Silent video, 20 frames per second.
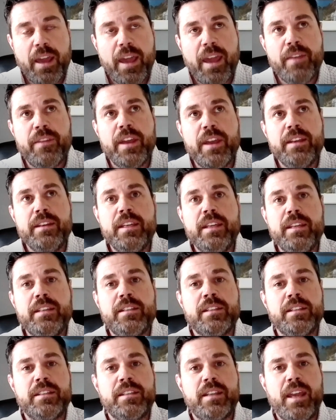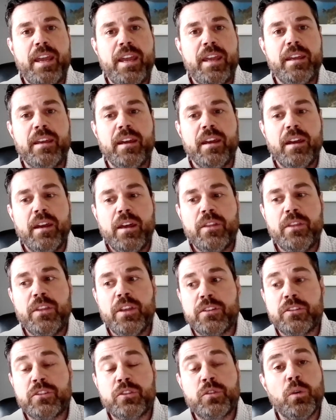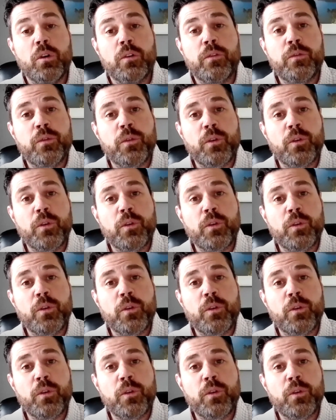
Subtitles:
and they need to take this to a